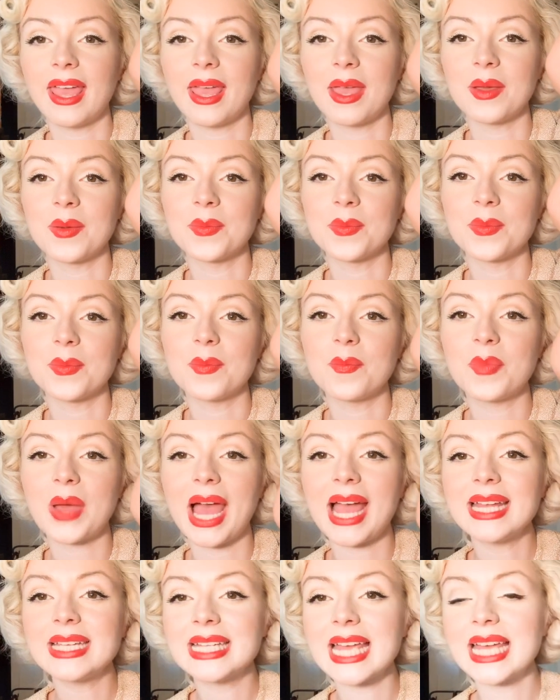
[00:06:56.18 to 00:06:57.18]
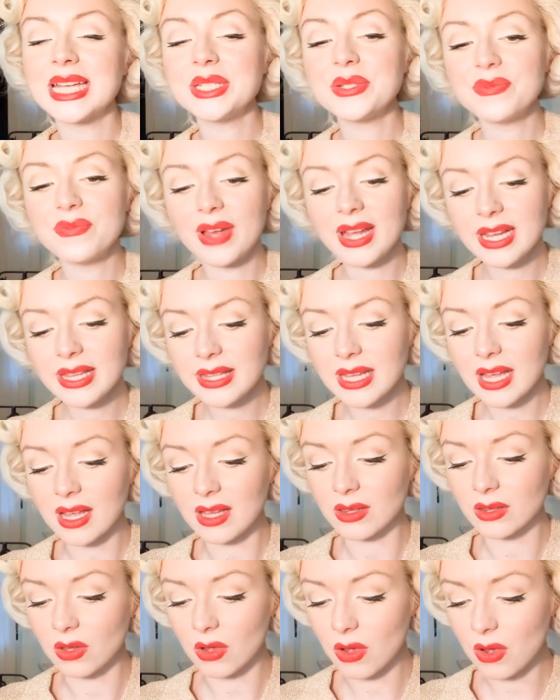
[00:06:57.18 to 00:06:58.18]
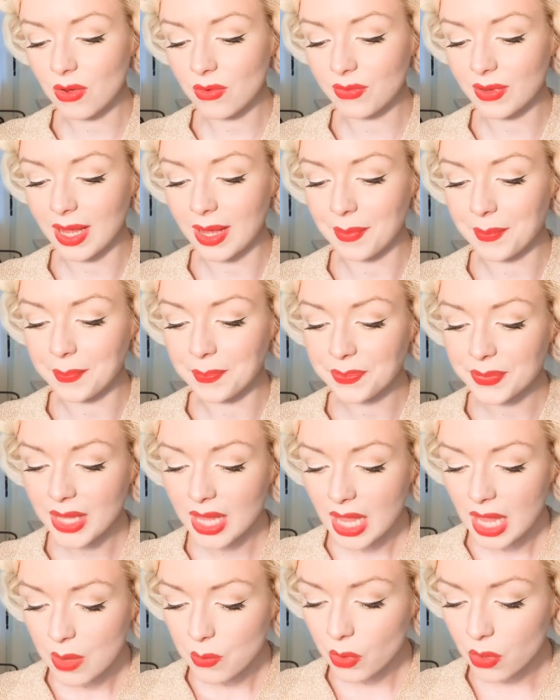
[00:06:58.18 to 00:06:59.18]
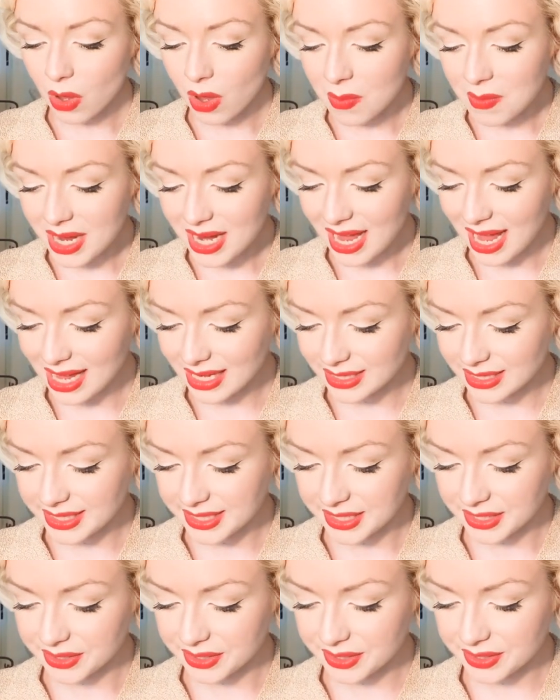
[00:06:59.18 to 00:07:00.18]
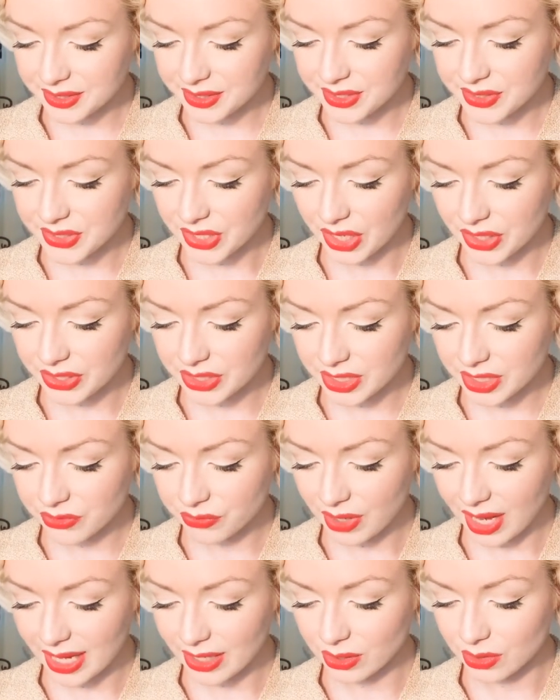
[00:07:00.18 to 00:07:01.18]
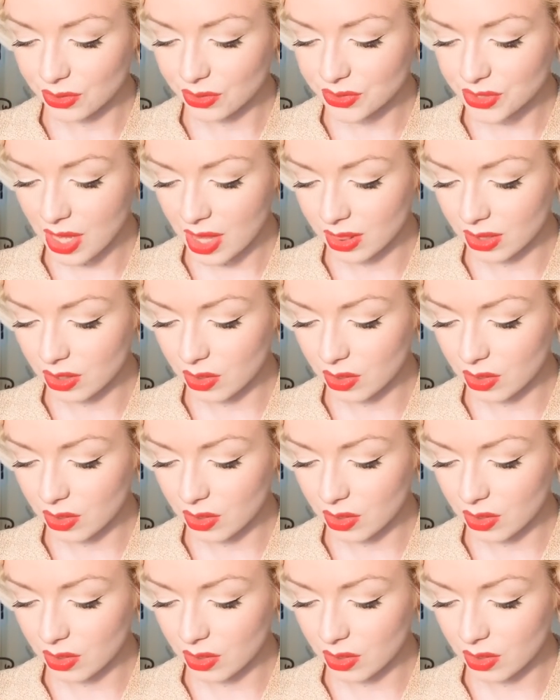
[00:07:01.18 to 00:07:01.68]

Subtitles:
But I tend to find that a lot of, well, on my hand here, the certainly red looks a